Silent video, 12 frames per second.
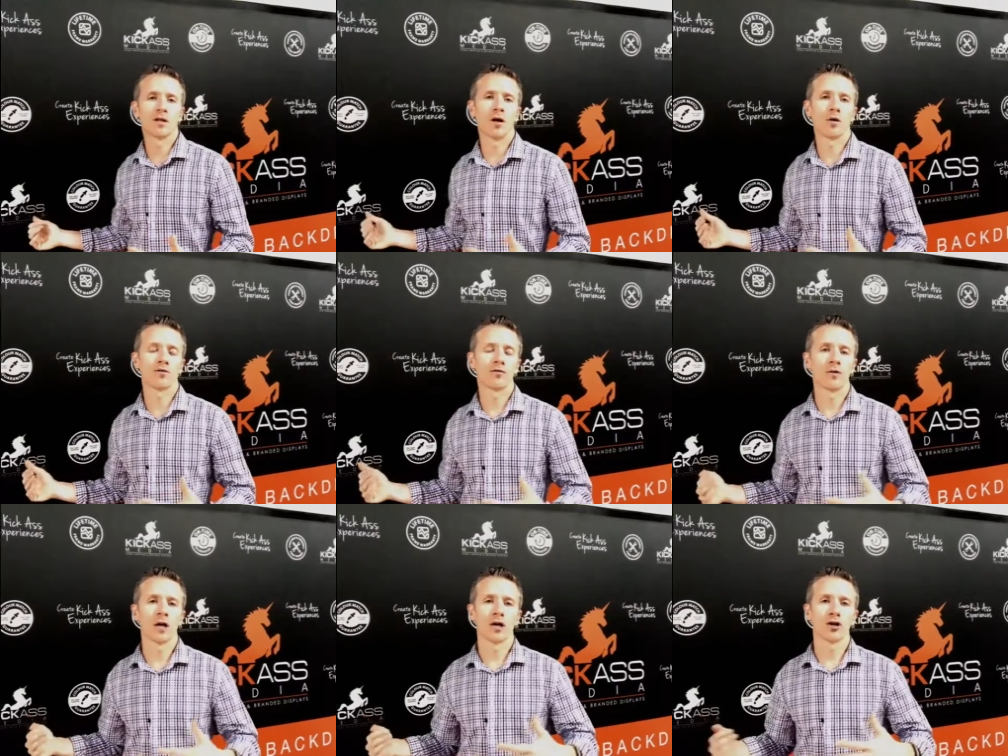Now, if
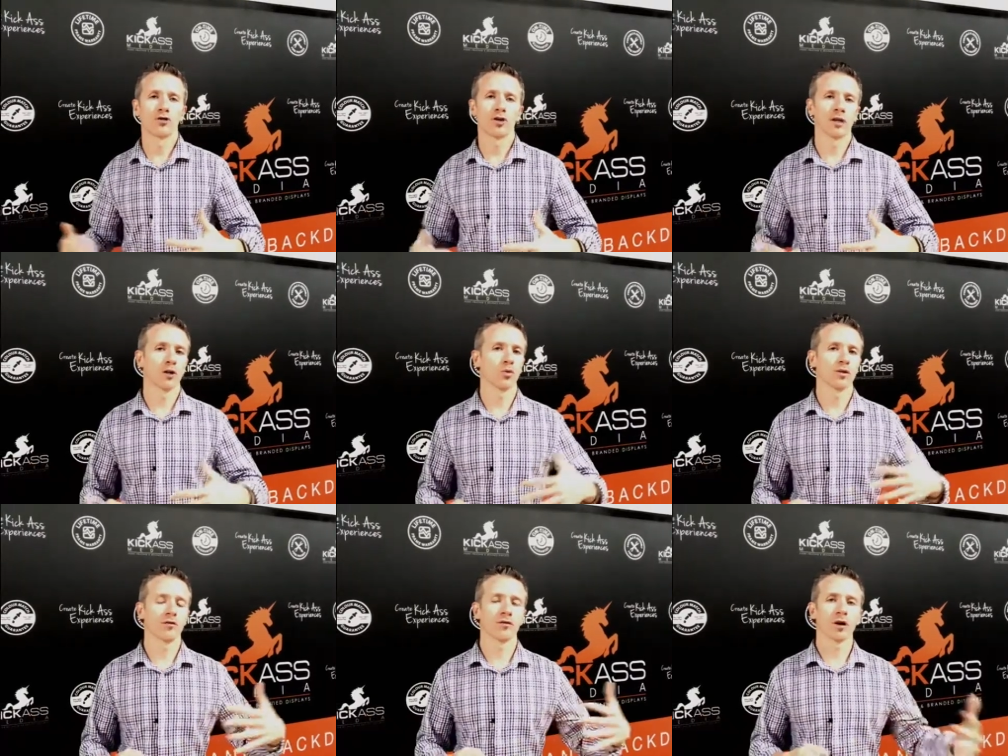you're dealing
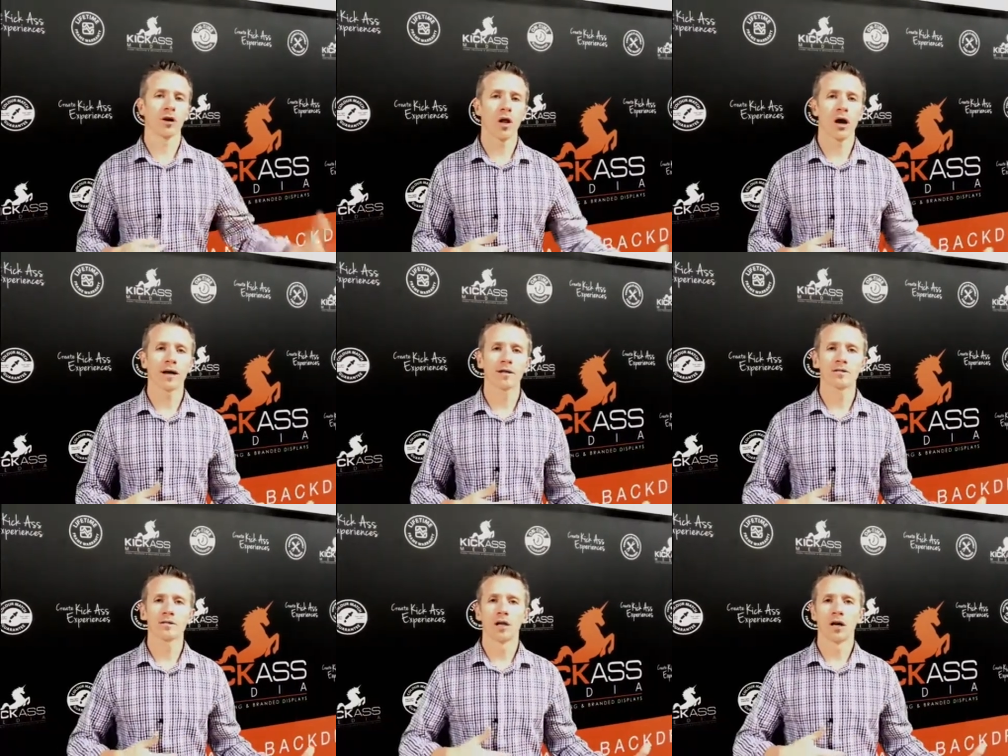with different
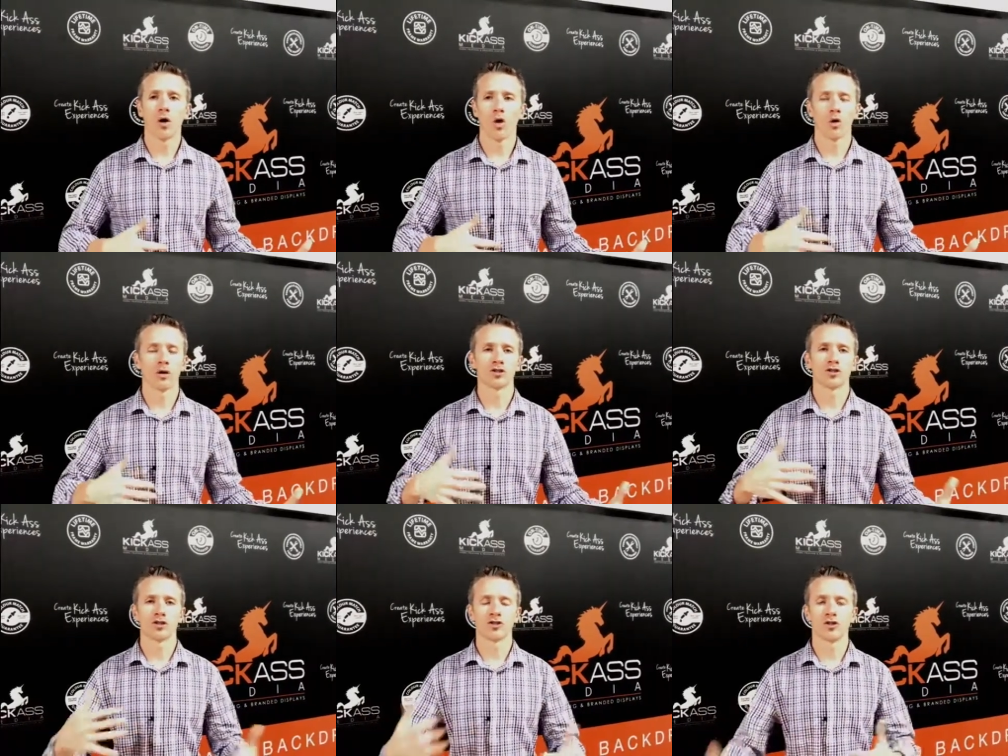clients or it's
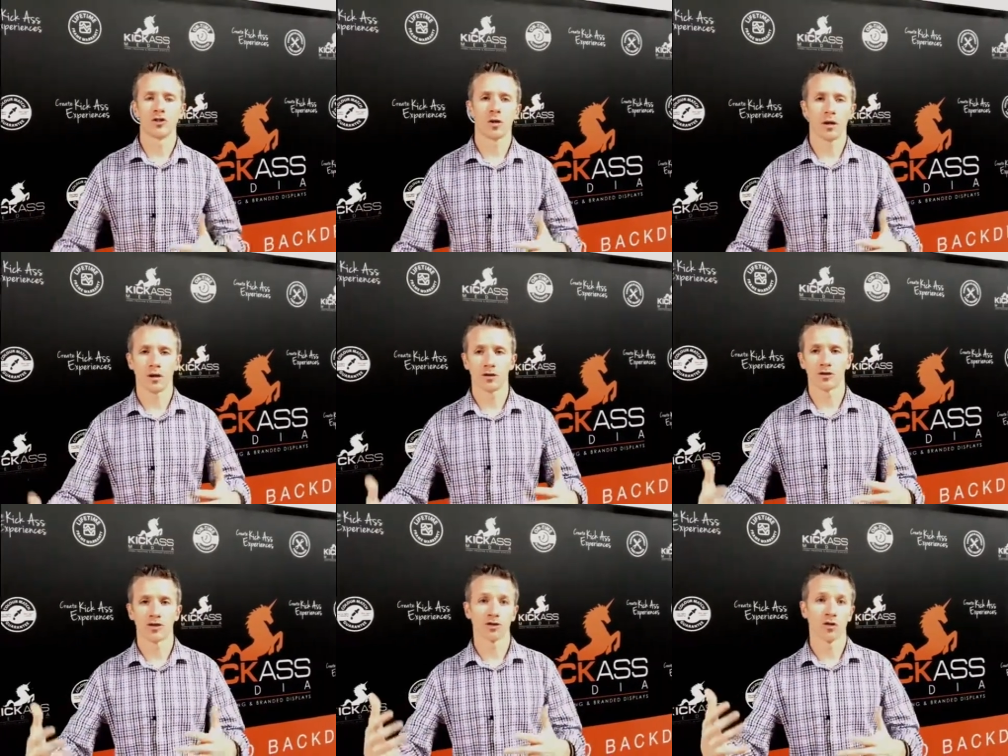
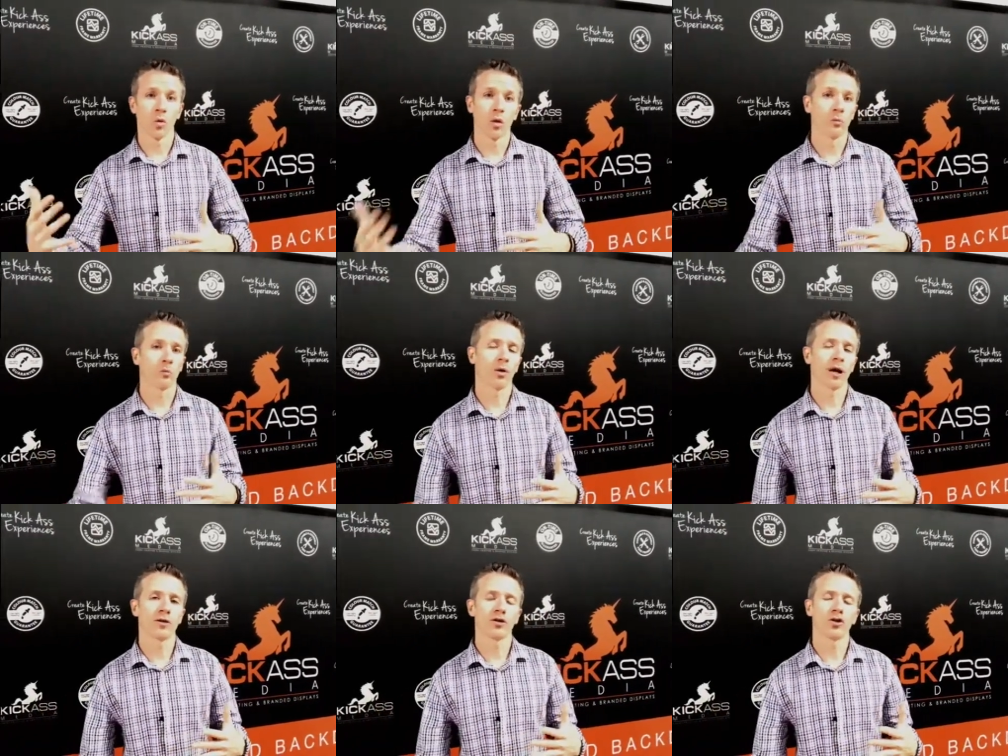just the one
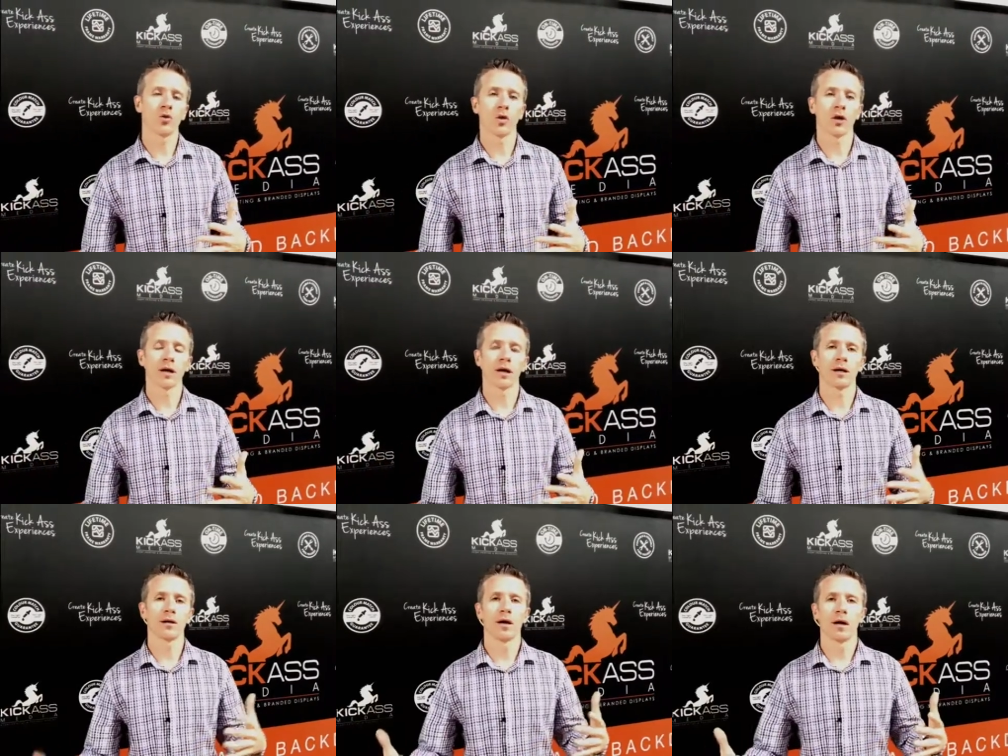brand that you work
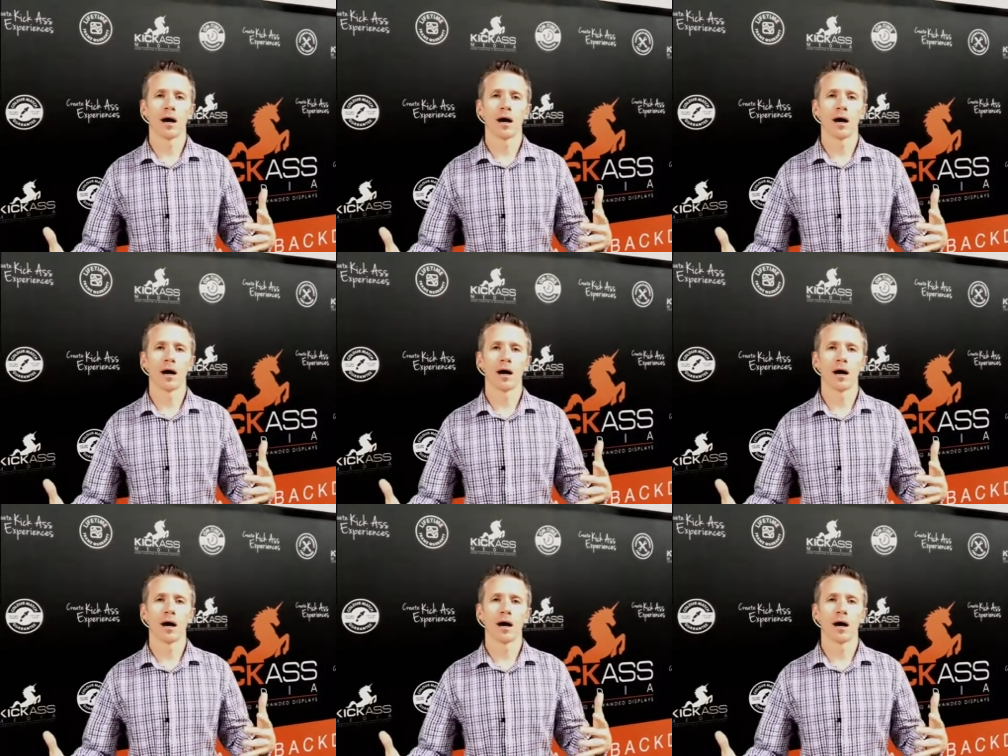in,